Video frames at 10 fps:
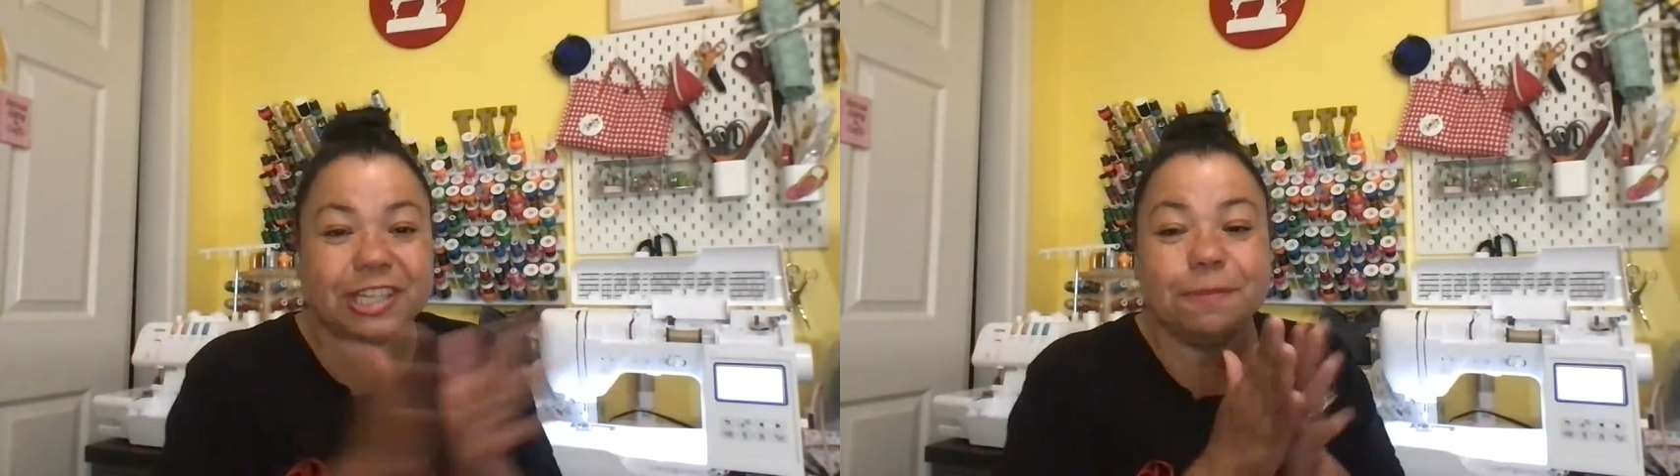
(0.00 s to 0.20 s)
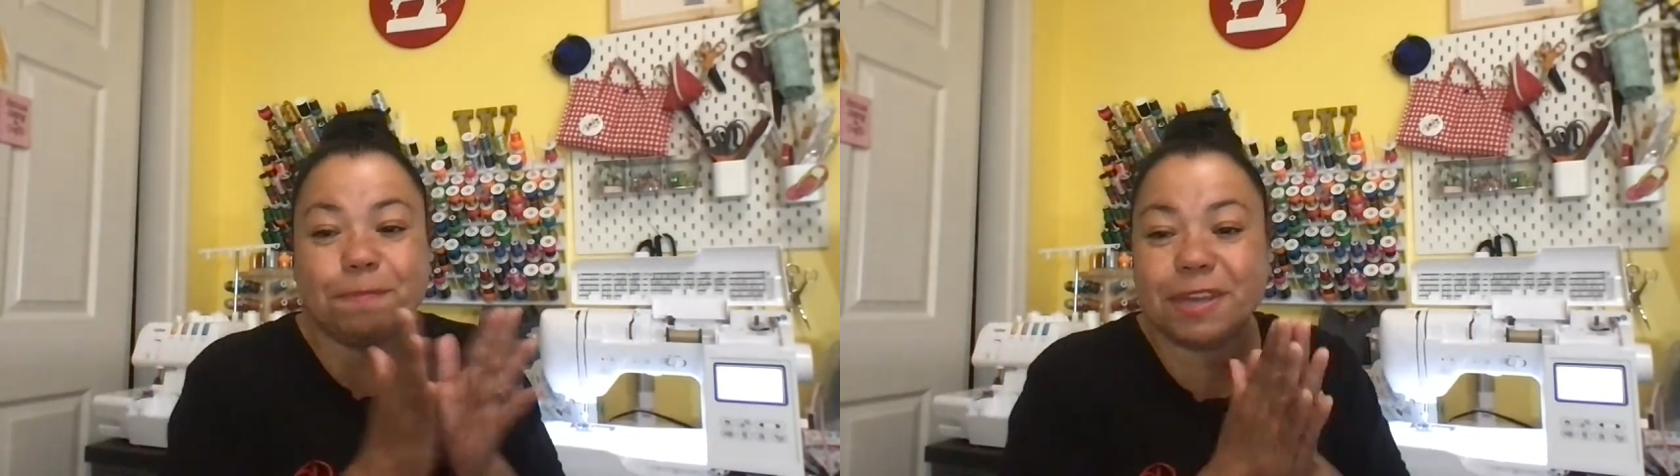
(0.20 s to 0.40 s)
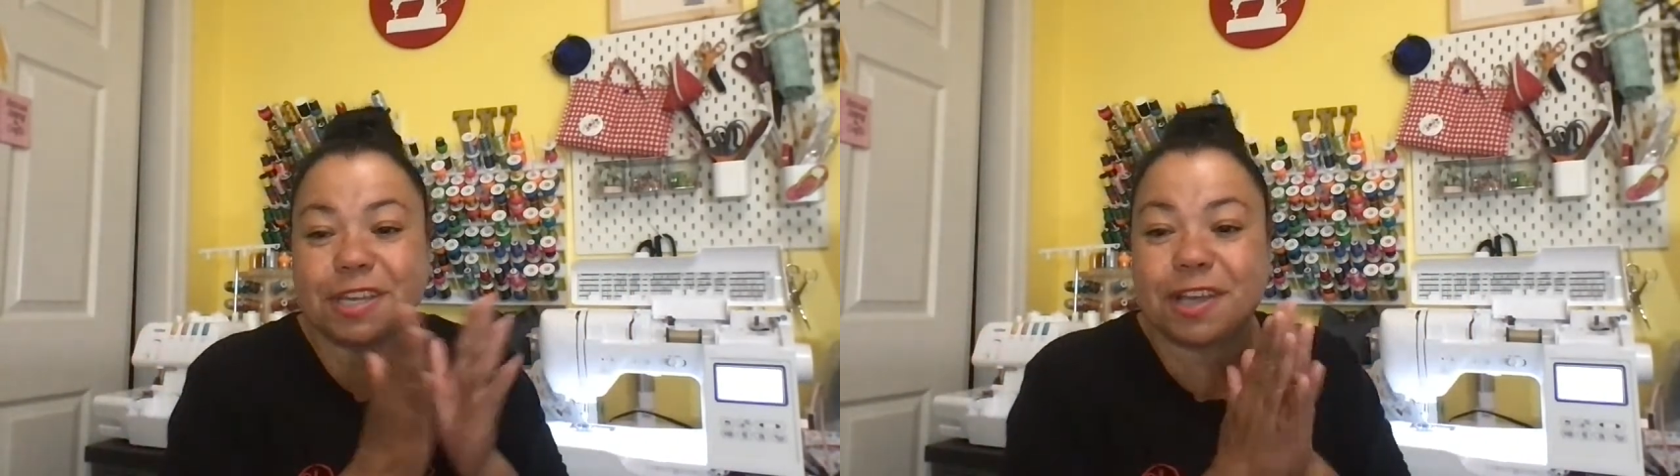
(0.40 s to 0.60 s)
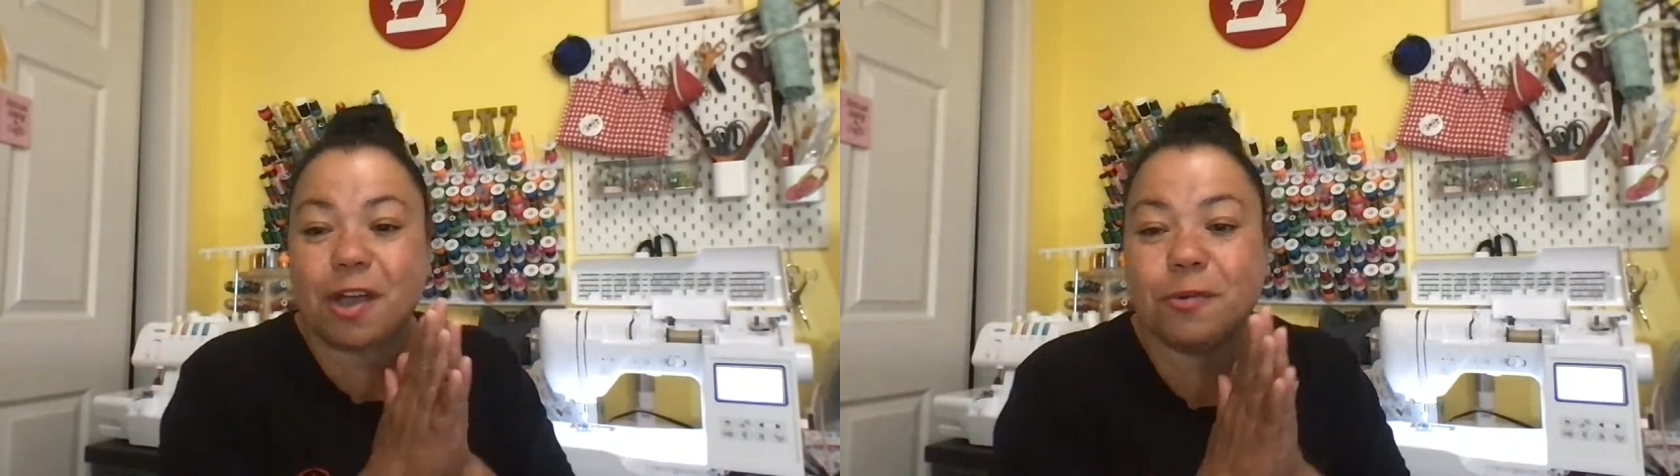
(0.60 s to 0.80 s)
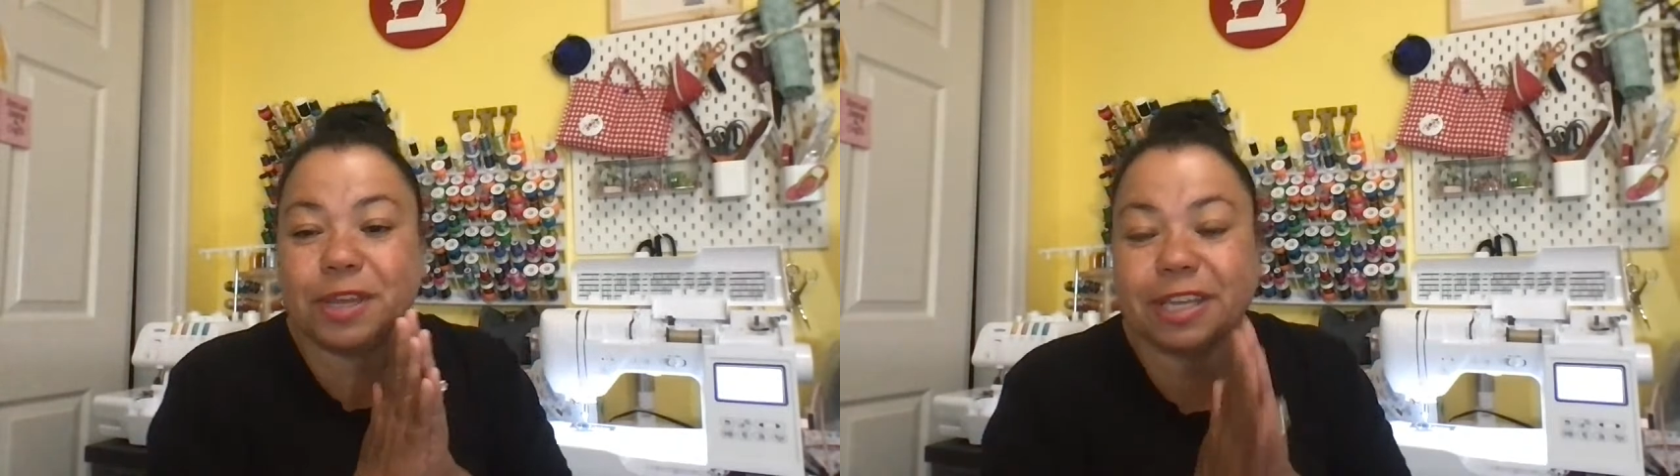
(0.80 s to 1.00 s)
Keep it
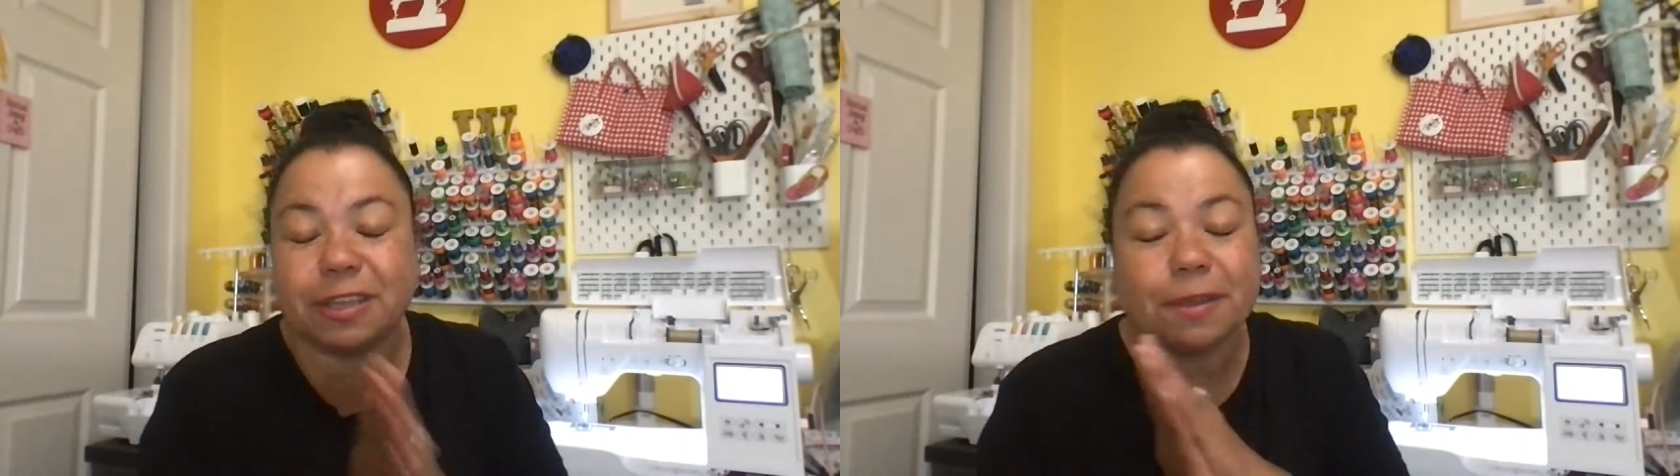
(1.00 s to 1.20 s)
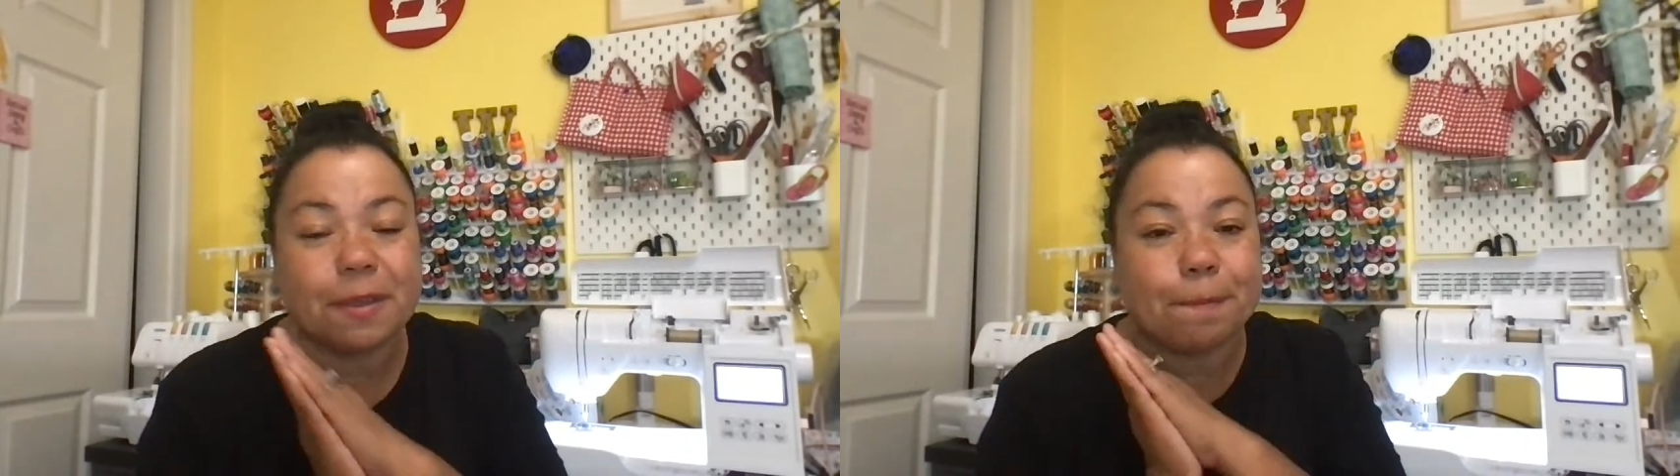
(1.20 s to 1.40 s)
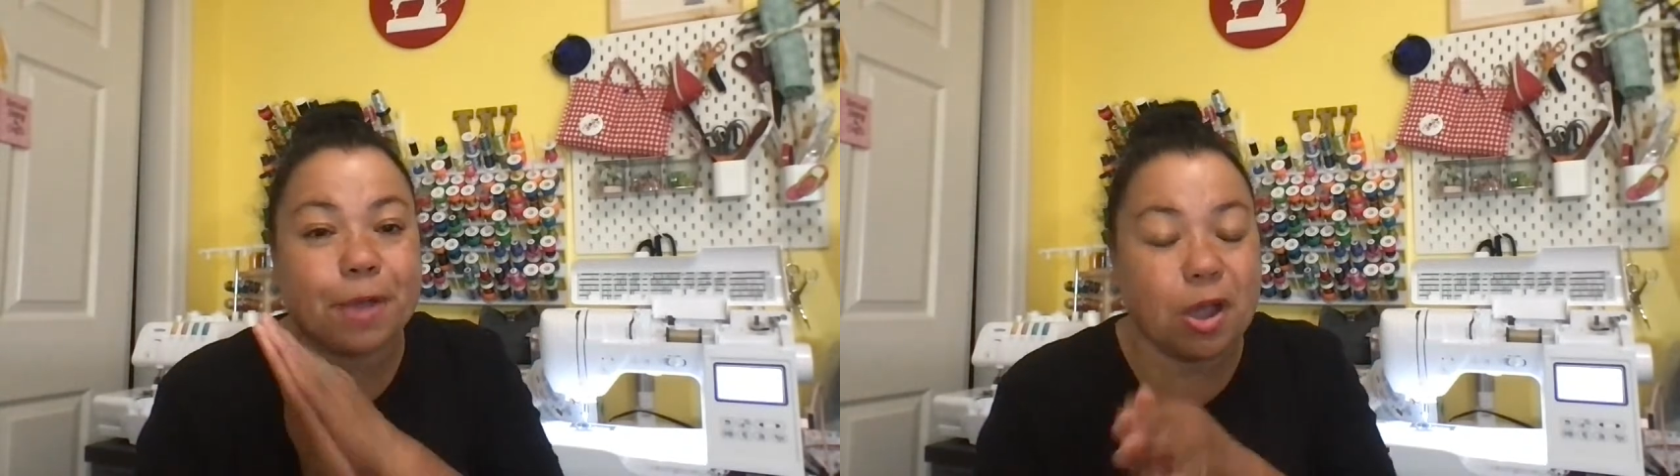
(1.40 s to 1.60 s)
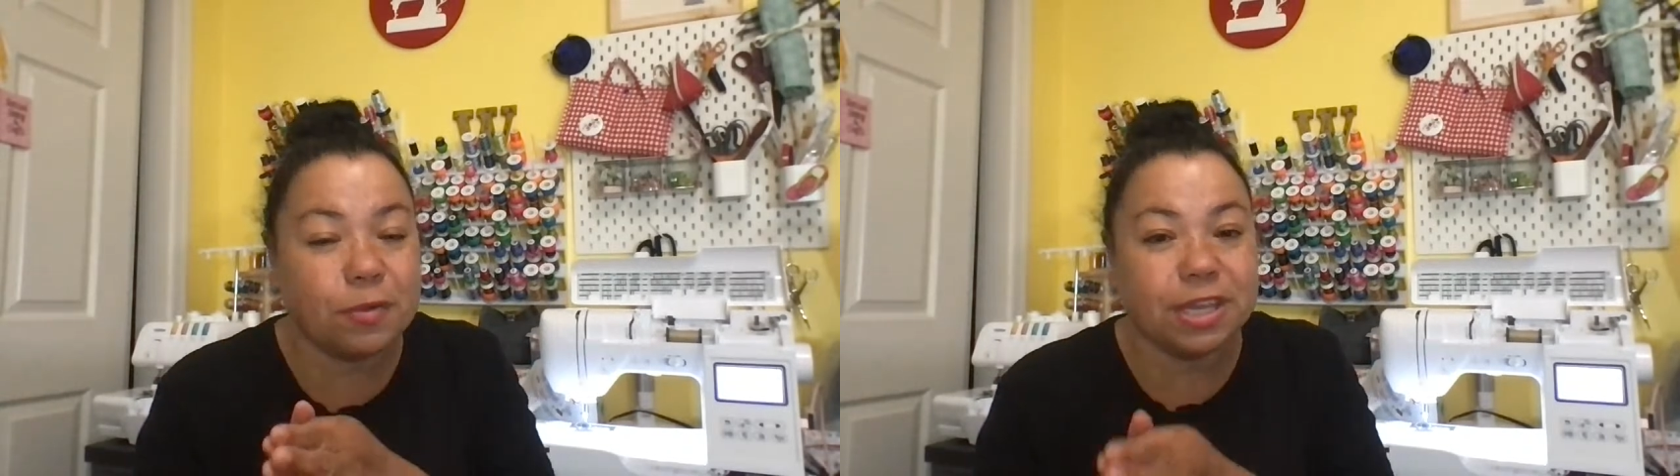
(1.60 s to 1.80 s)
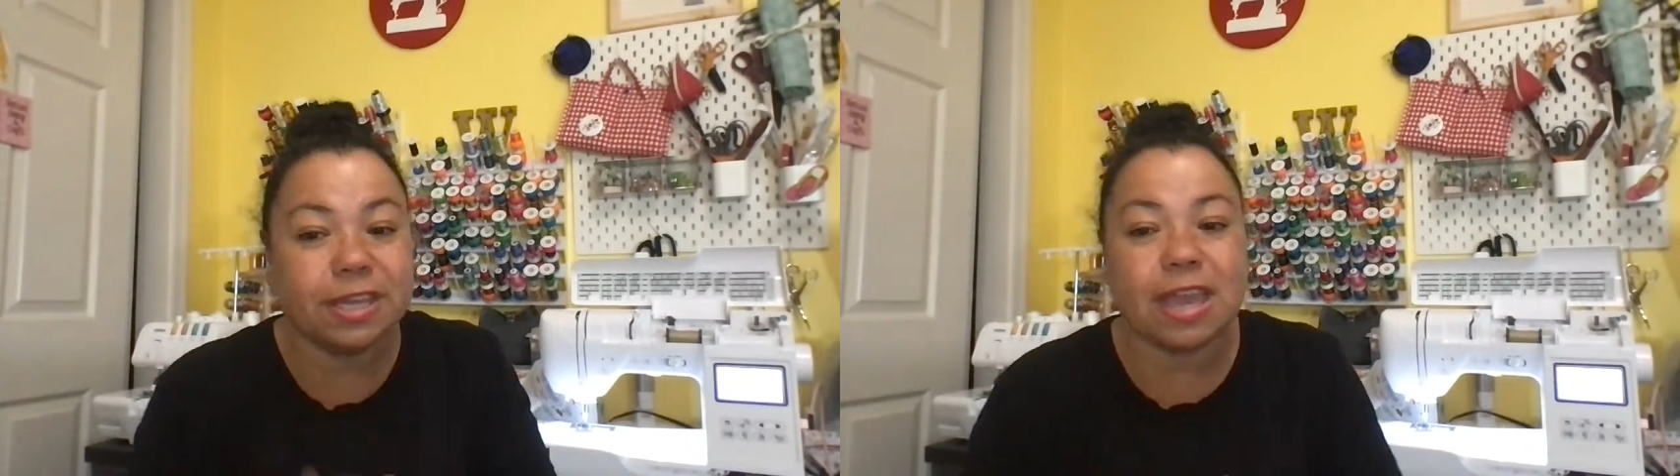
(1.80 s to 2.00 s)

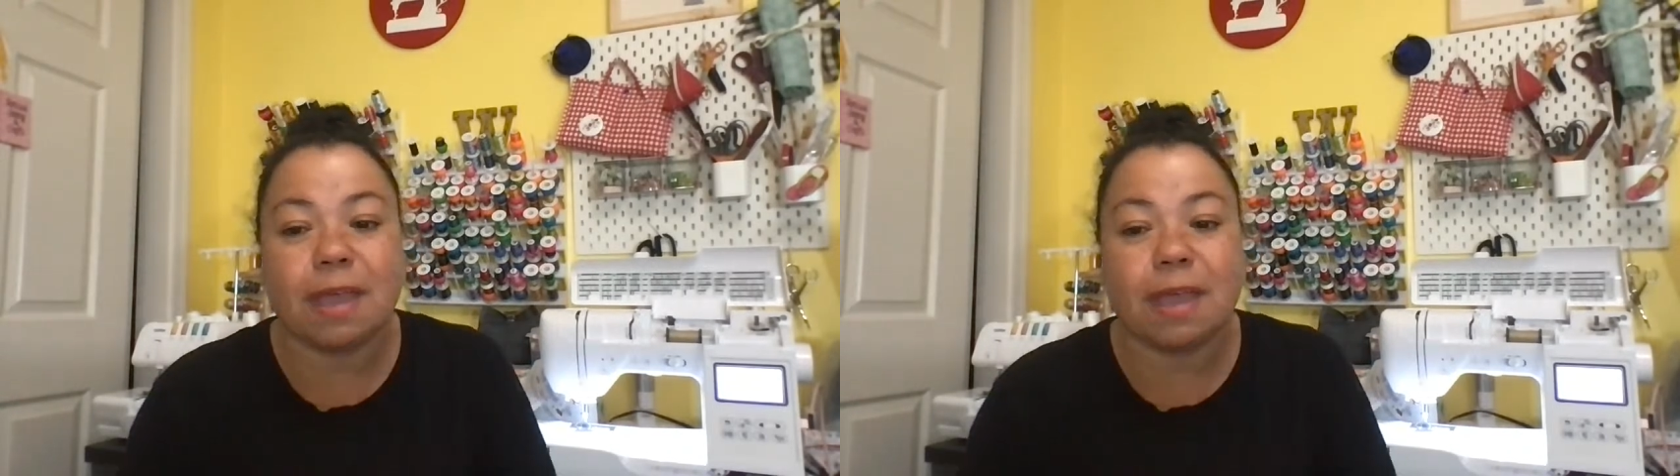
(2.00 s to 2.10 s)
going,